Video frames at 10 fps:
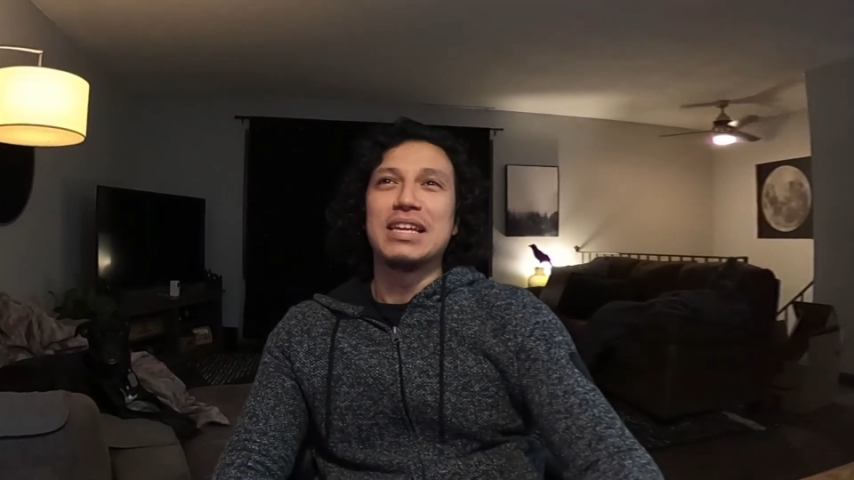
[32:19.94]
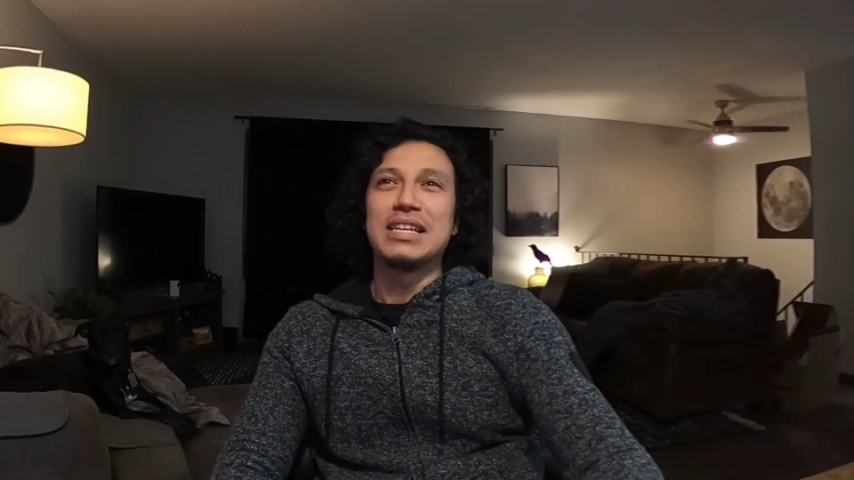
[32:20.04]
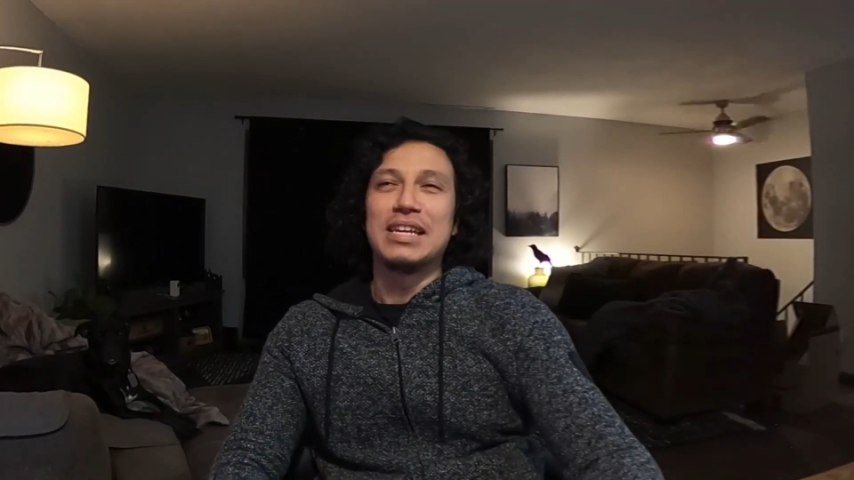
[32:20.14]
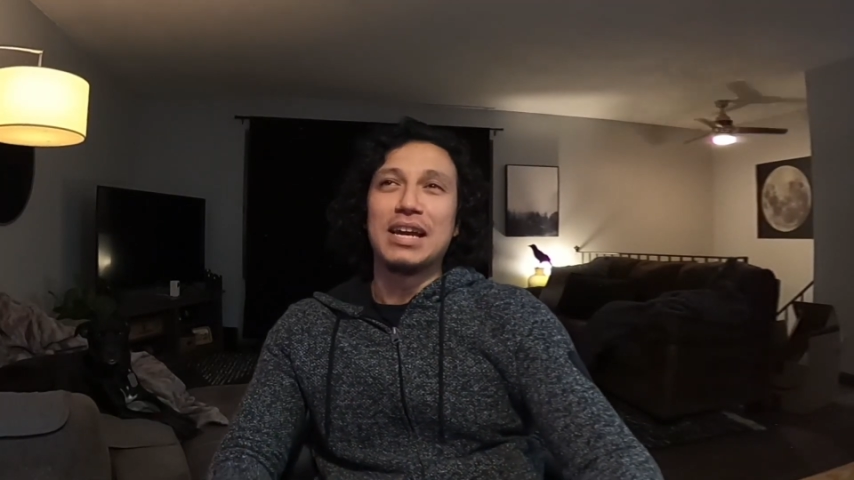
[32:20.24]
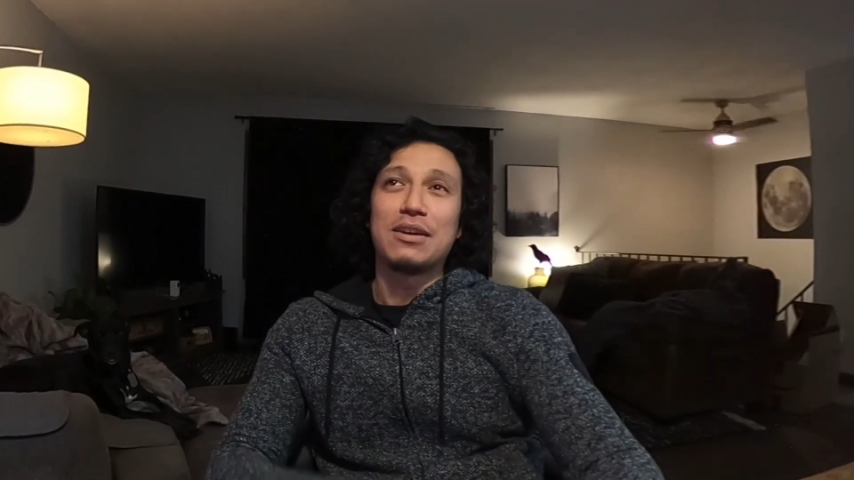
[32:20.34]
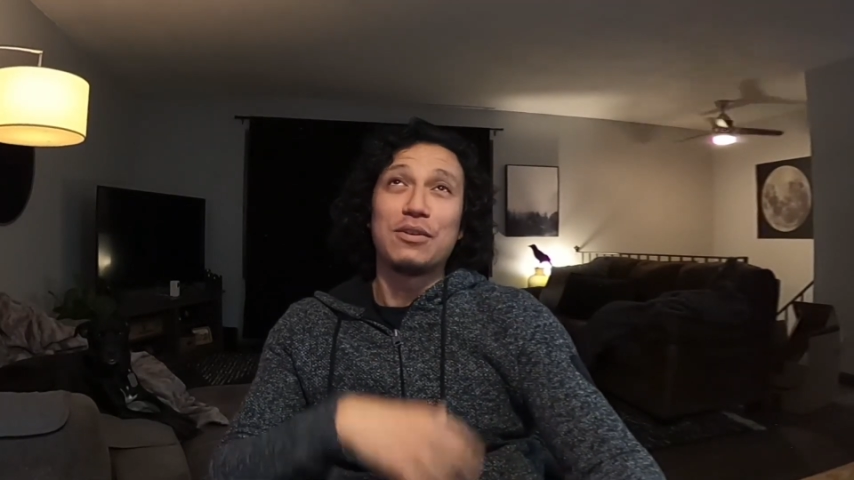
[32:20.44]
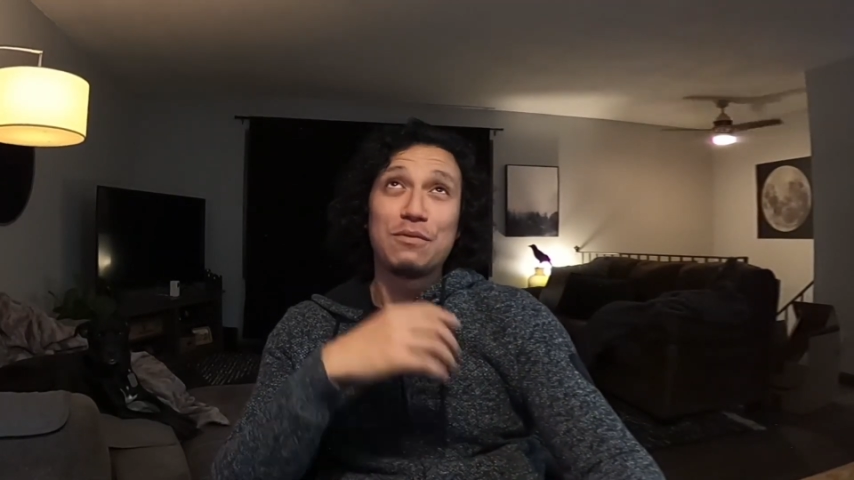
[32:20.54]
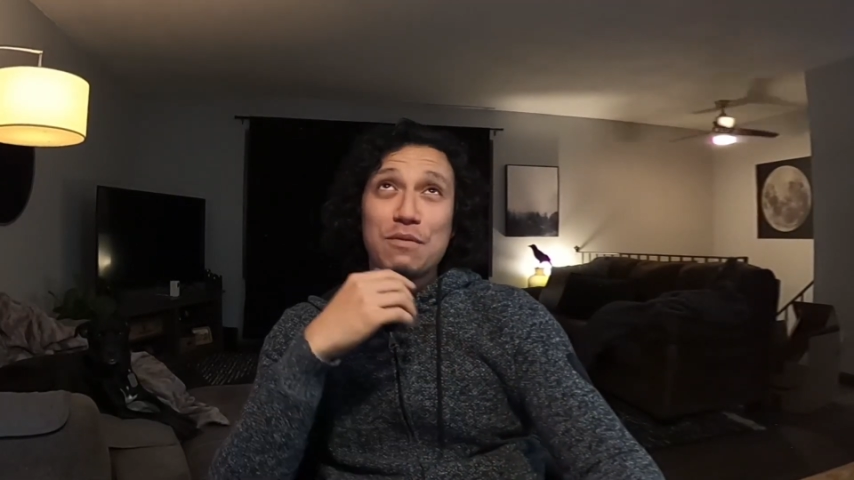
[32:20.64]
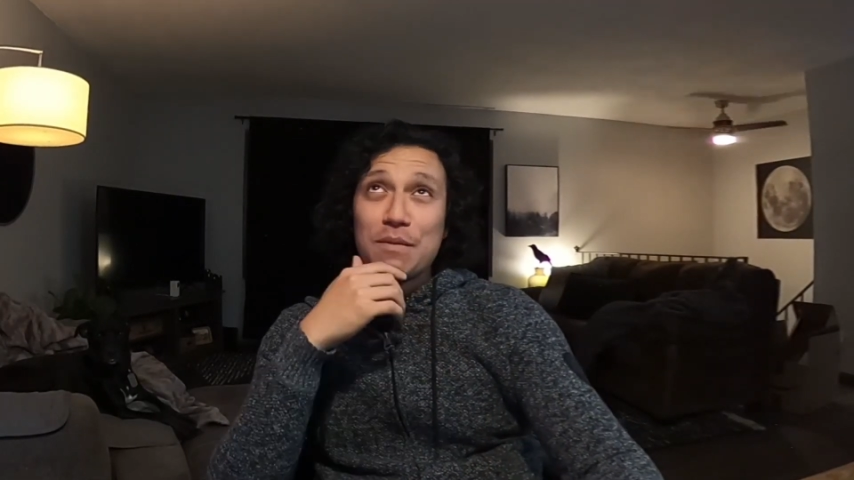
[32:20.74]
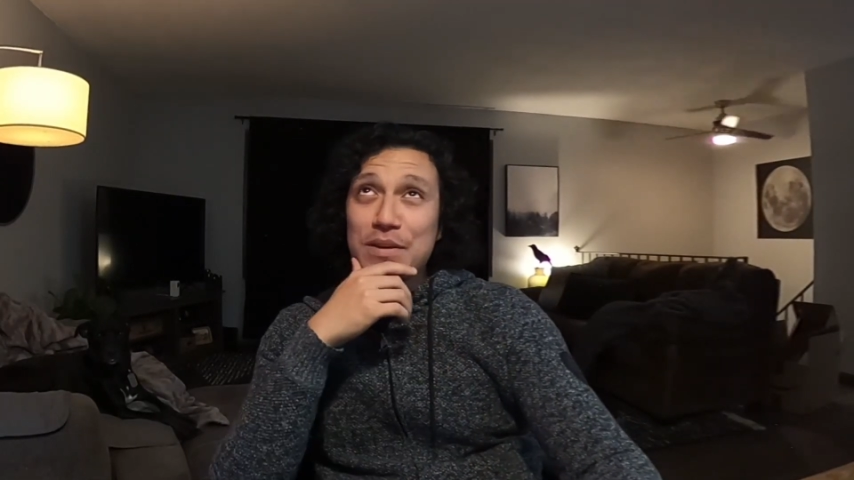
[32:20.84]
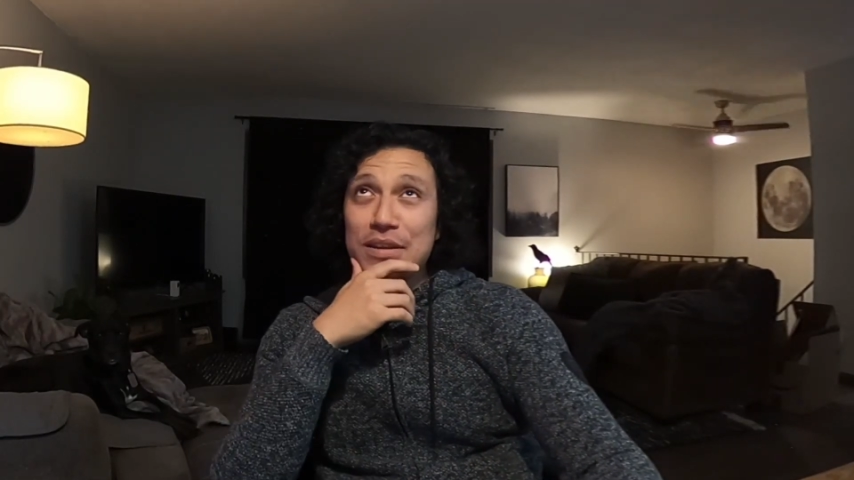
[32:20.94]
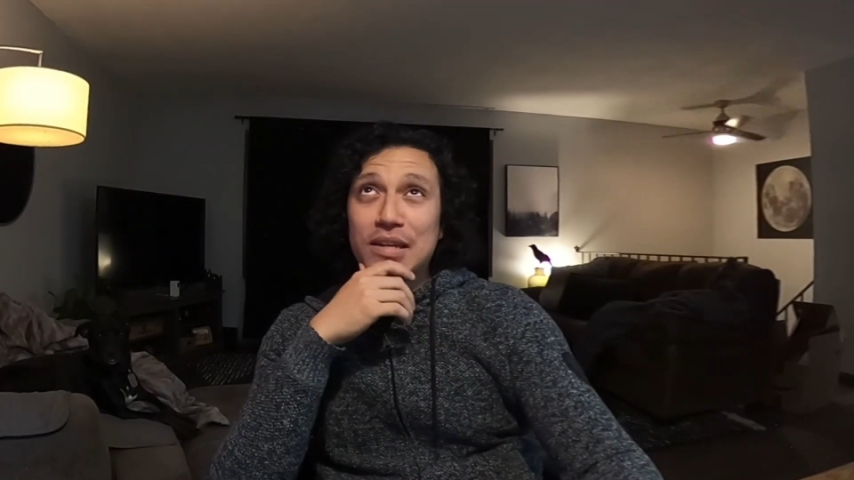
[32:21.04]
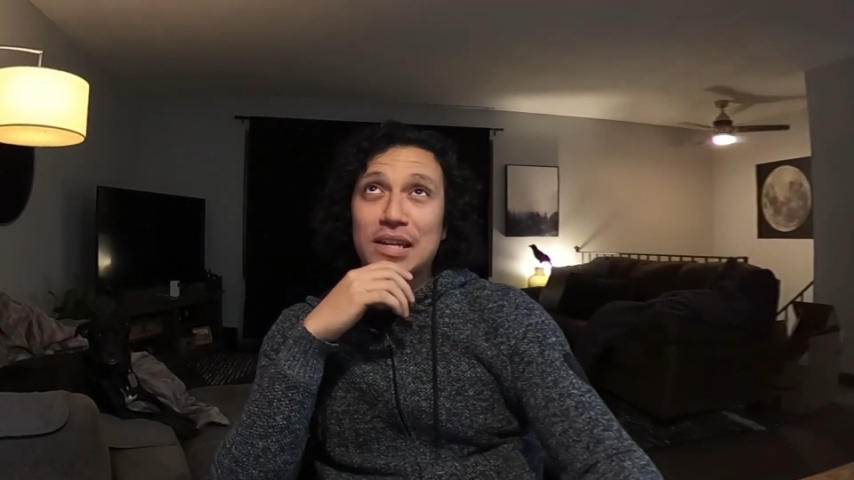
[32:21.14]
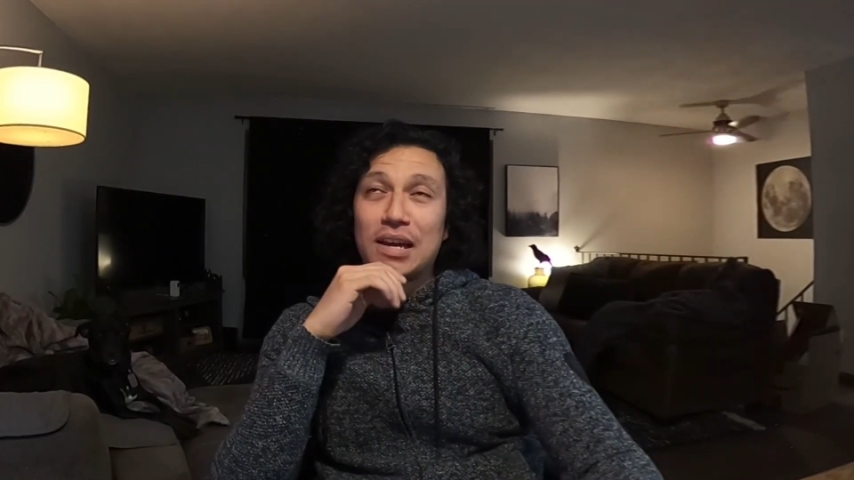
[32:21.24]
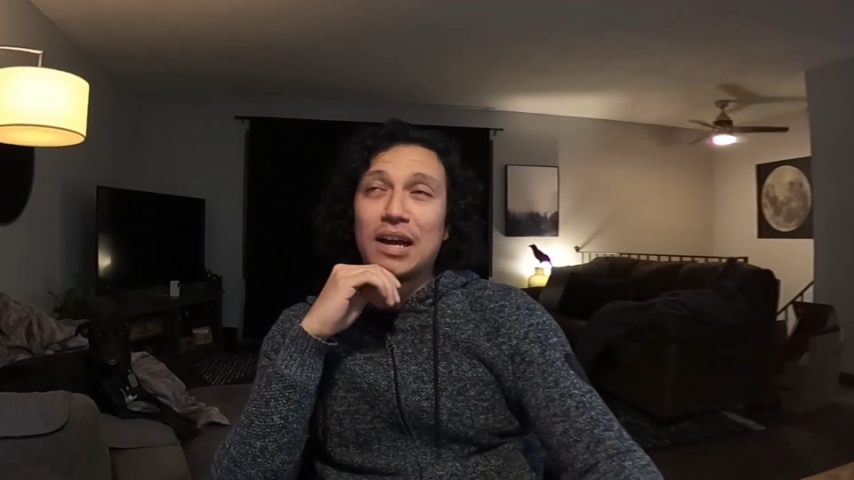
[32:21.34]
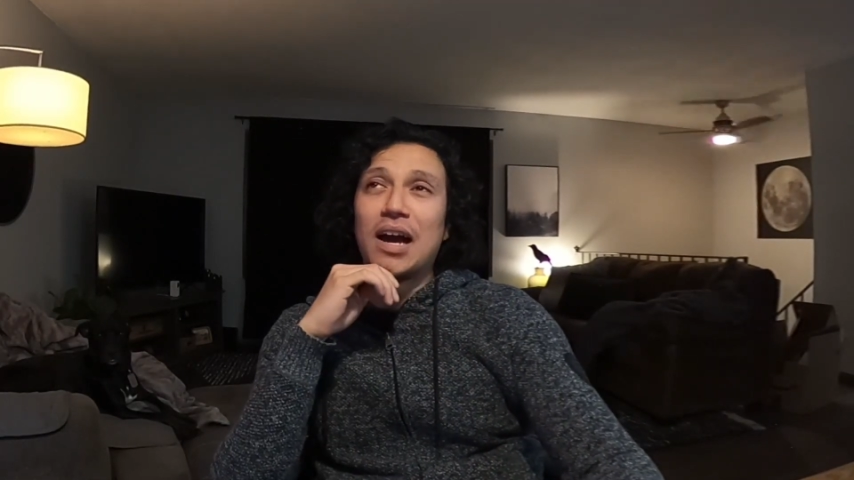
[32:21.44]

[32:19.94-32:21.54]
Yeah, no, I mean,